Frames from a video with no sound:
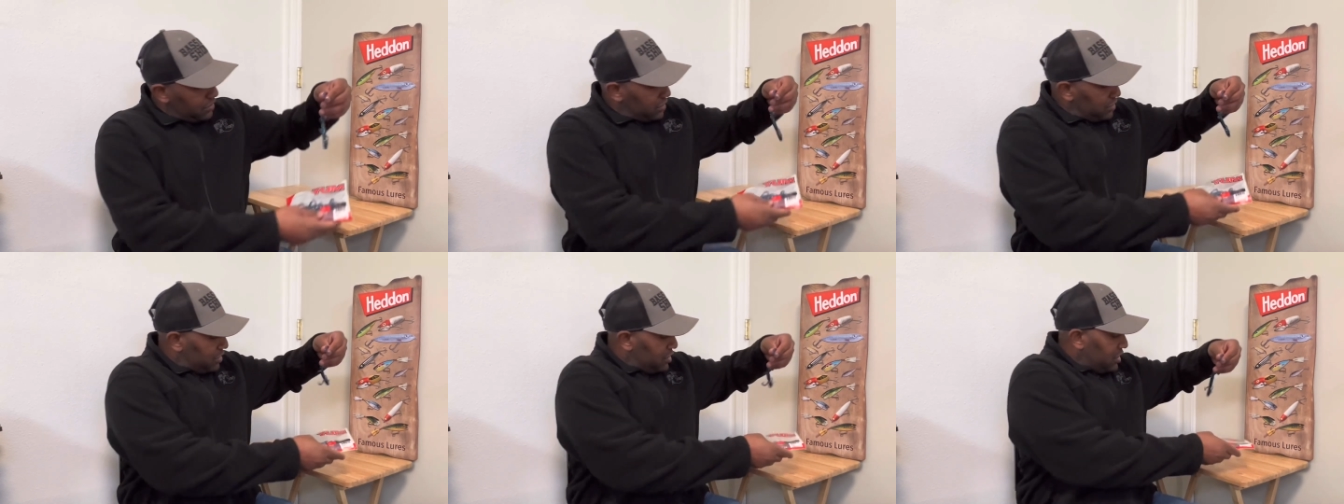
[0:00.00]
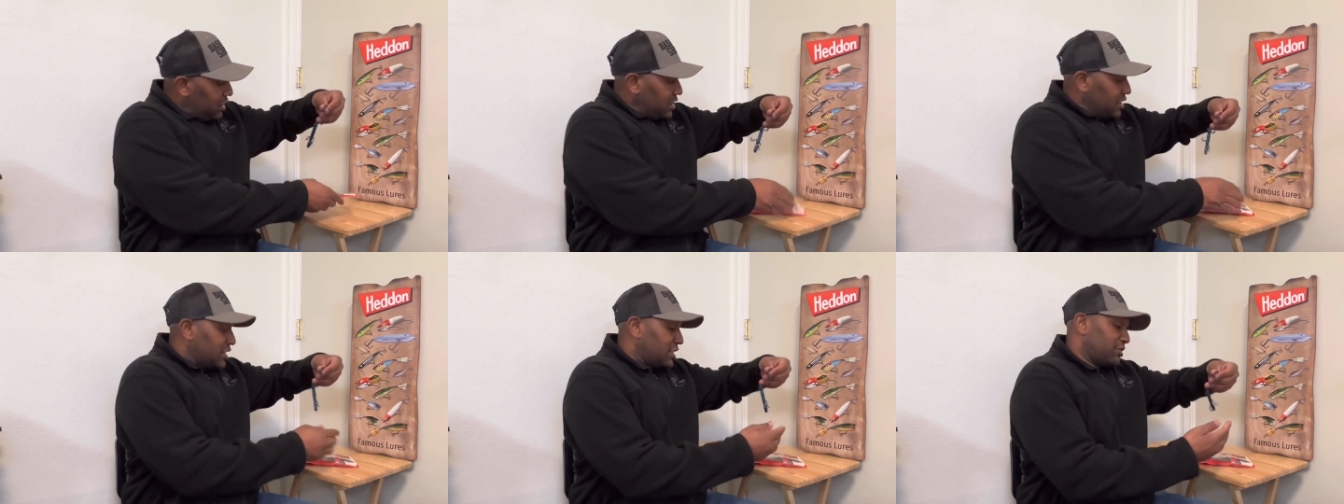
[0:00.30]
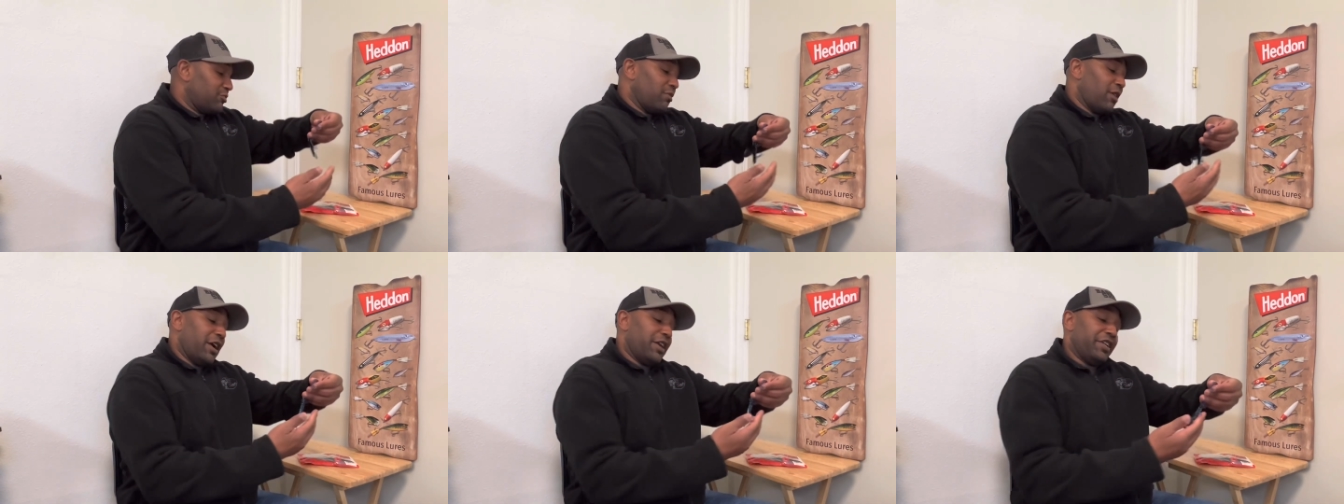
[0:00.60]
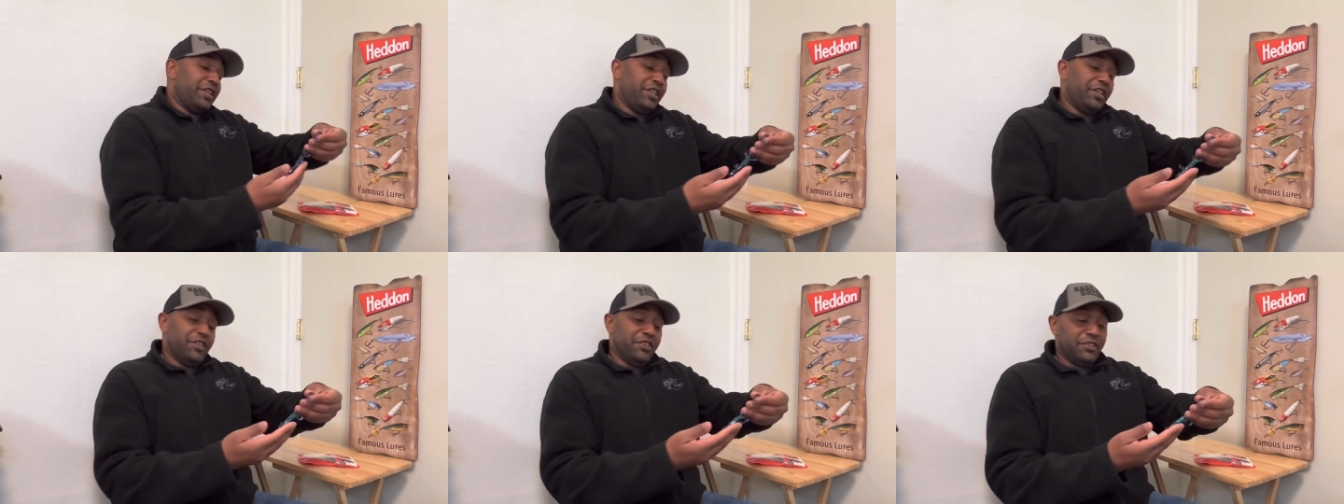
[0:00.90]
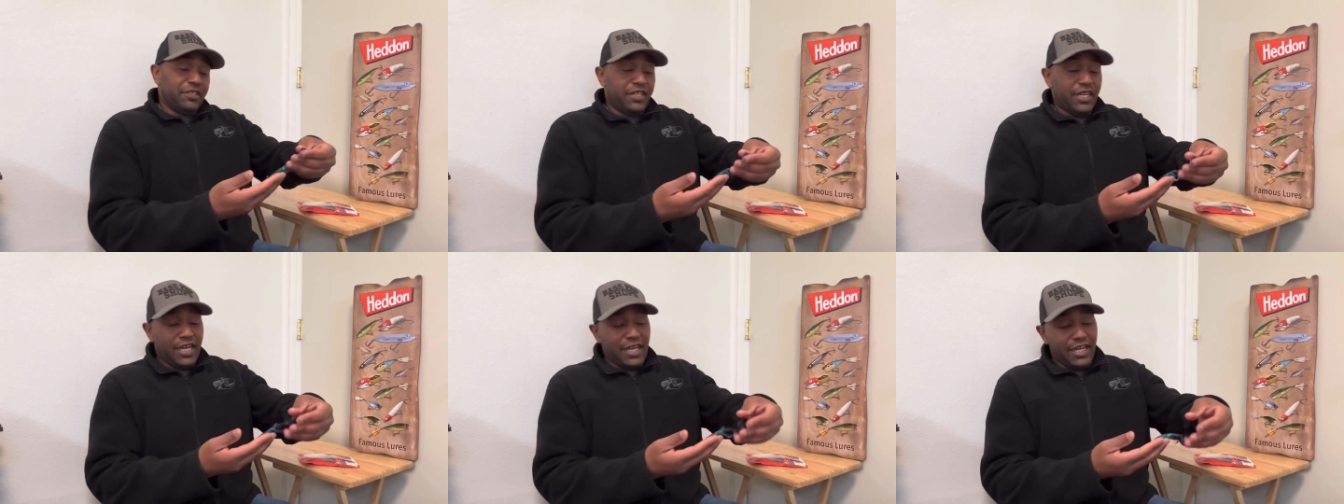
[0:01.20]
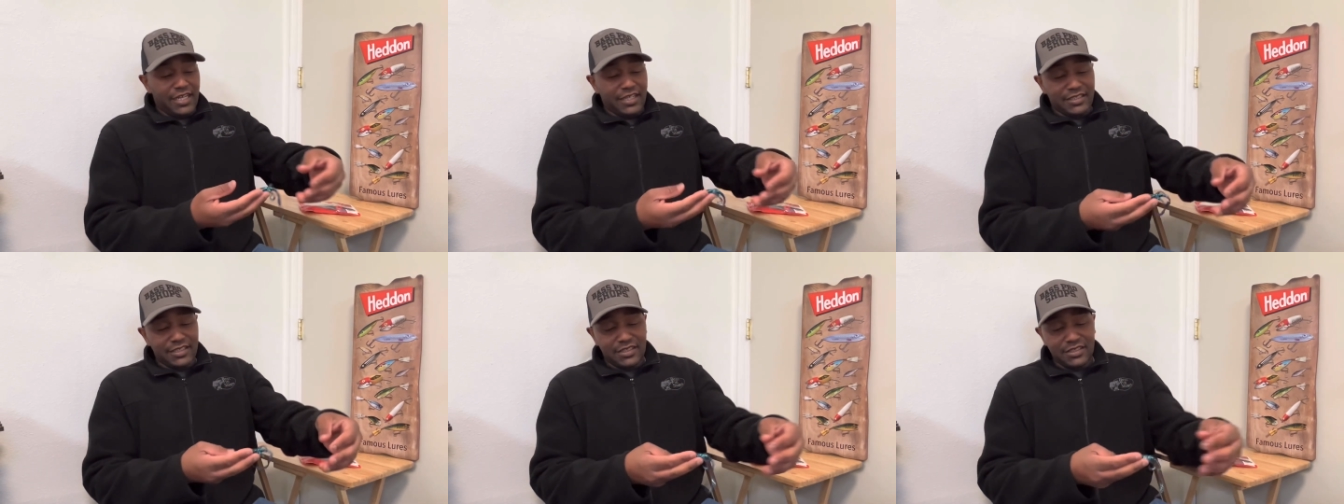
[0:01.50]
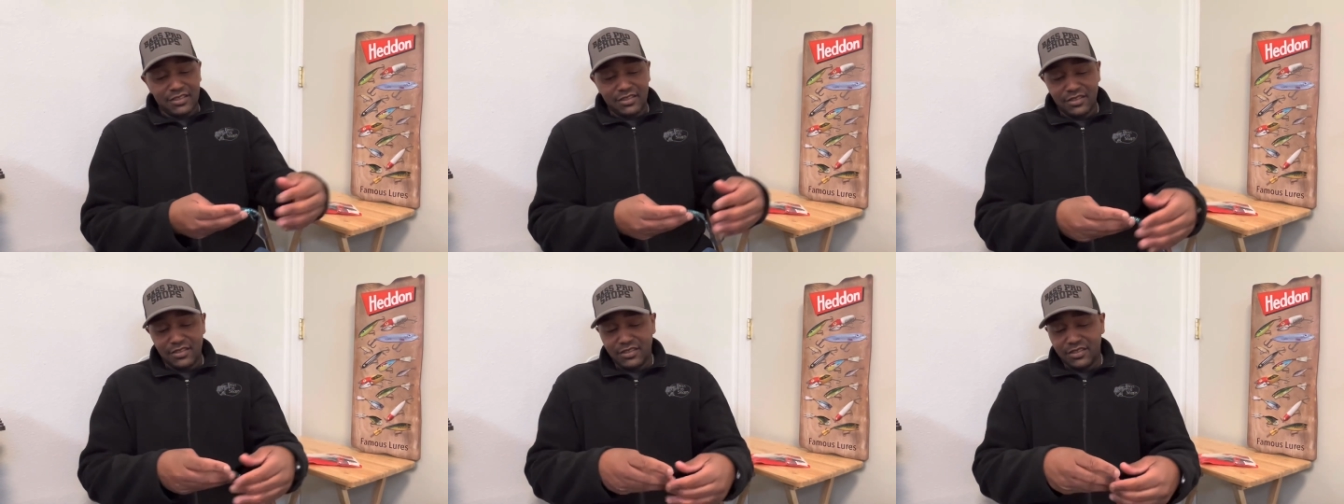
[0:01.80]
This right here, guys,
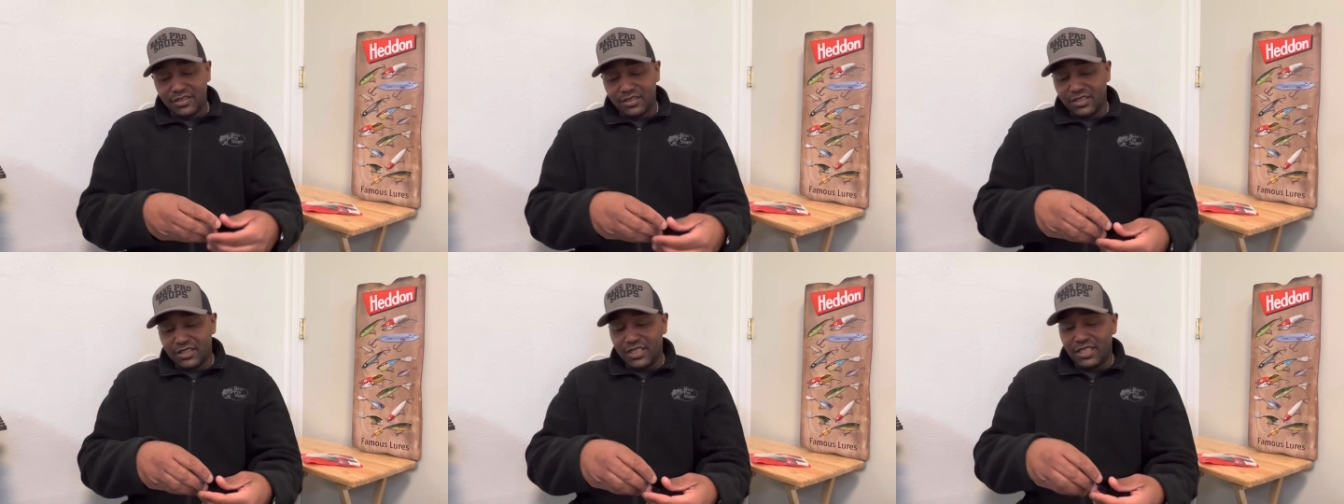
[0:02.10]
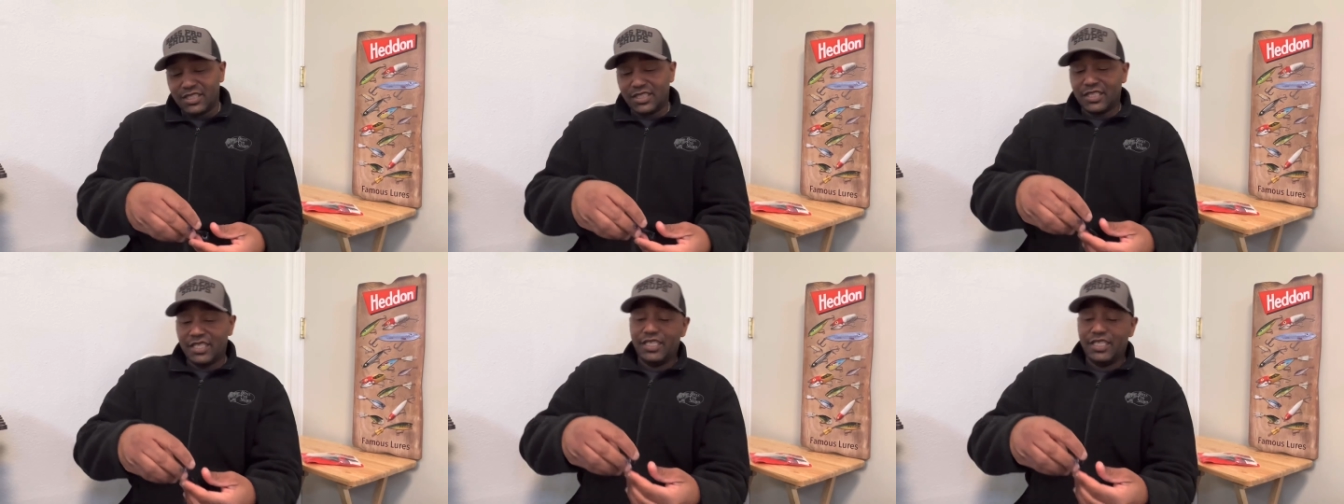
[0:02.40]
this